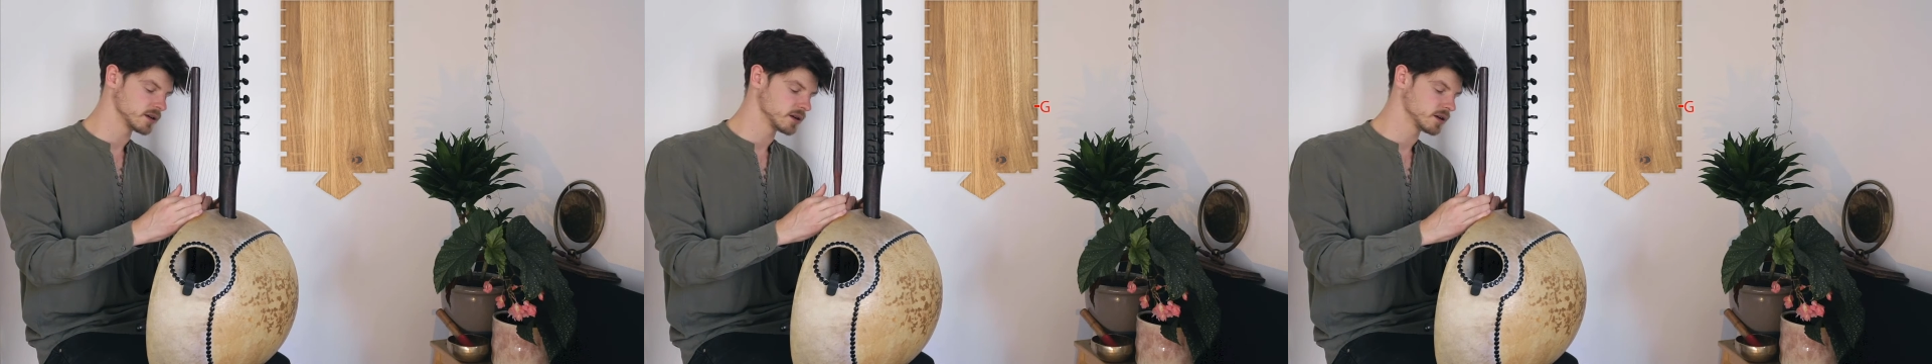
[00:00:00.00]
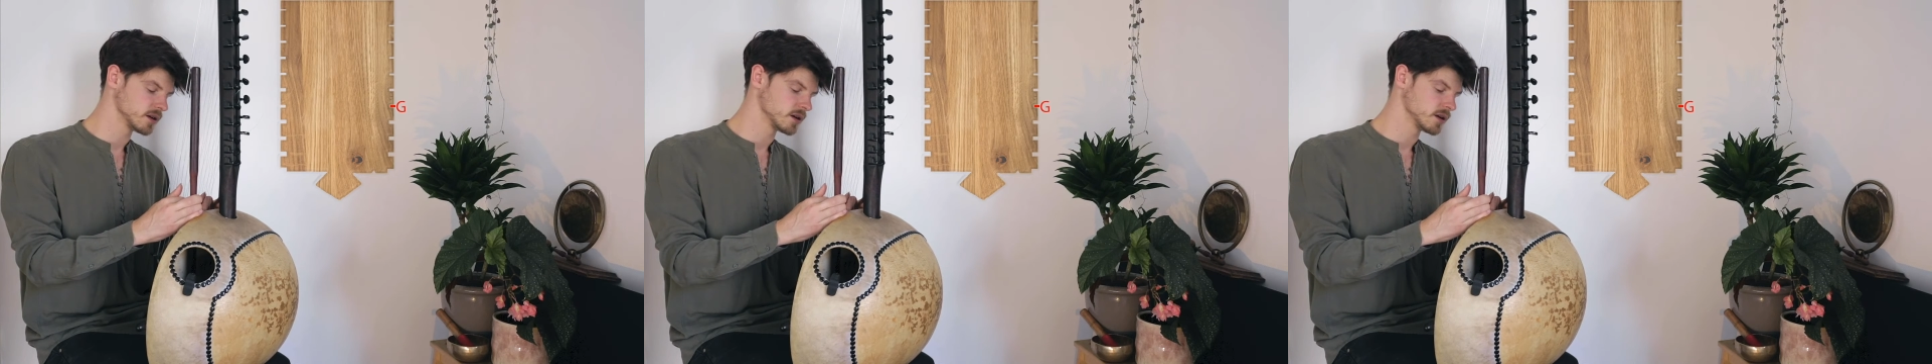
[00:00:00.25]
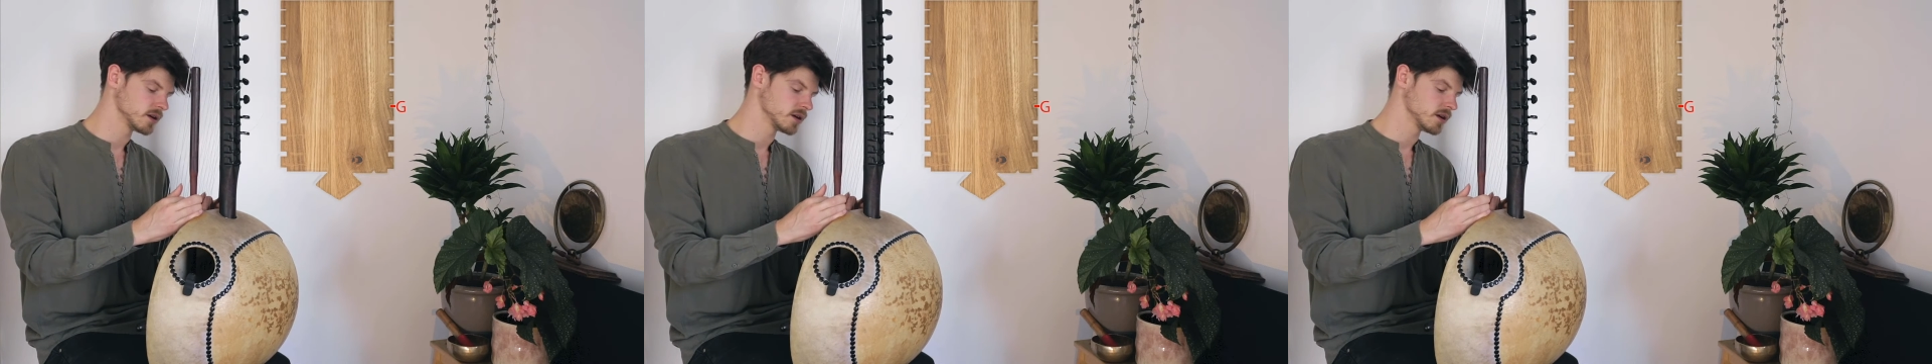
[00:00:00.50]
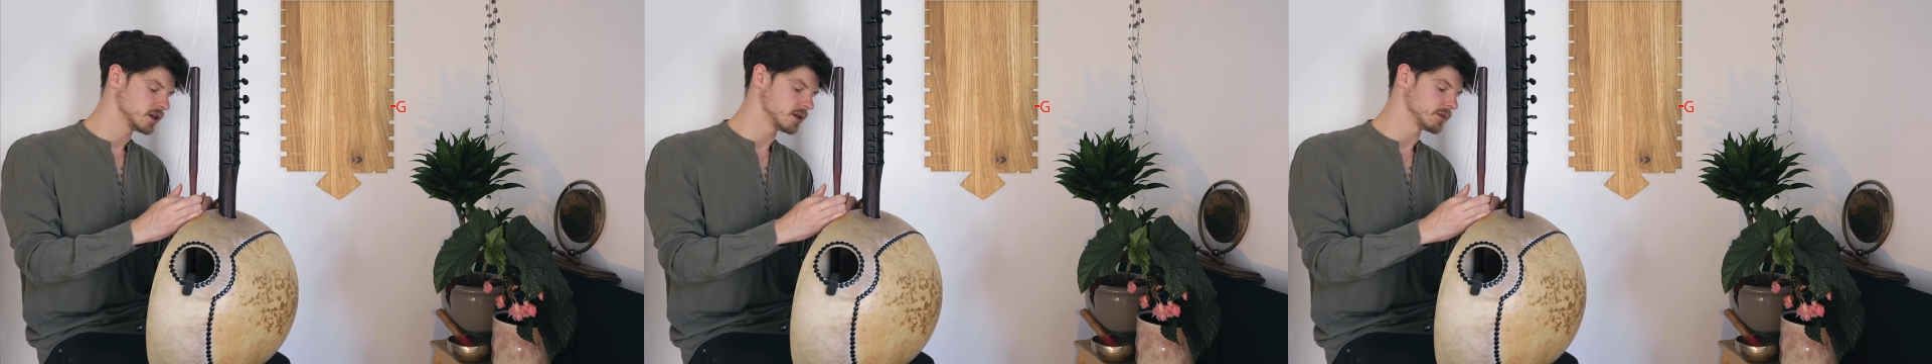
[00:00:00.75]

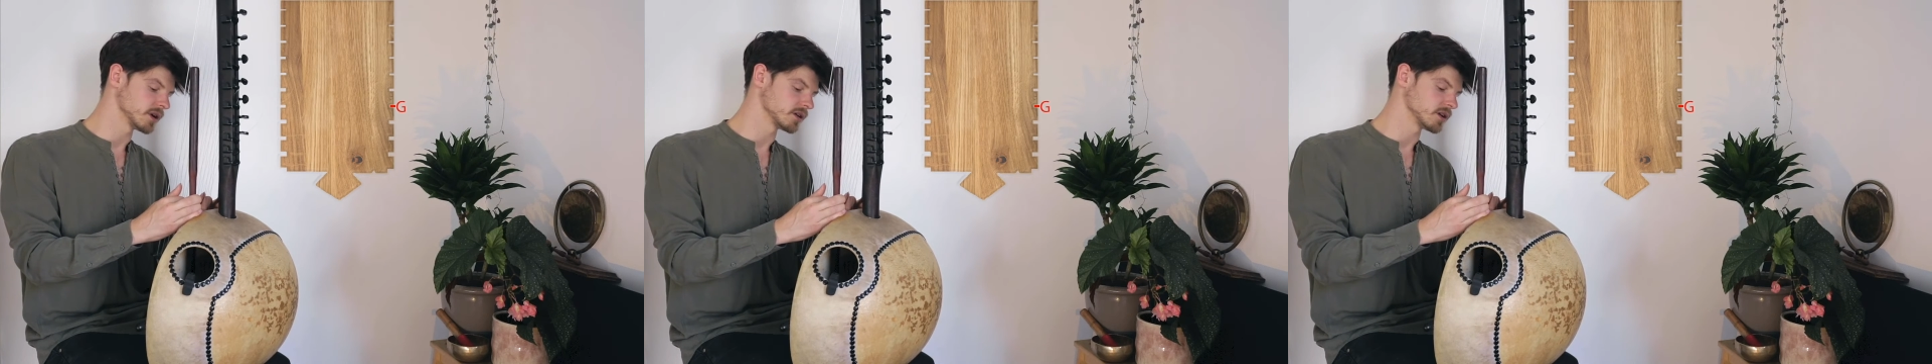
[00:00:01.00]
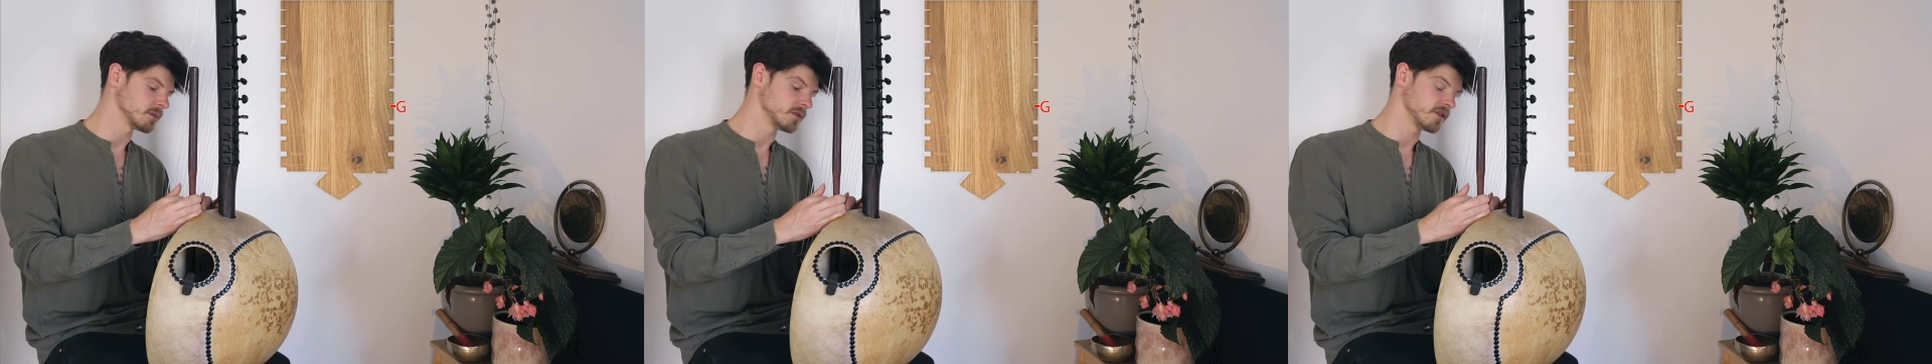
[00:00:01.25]
Then we go to number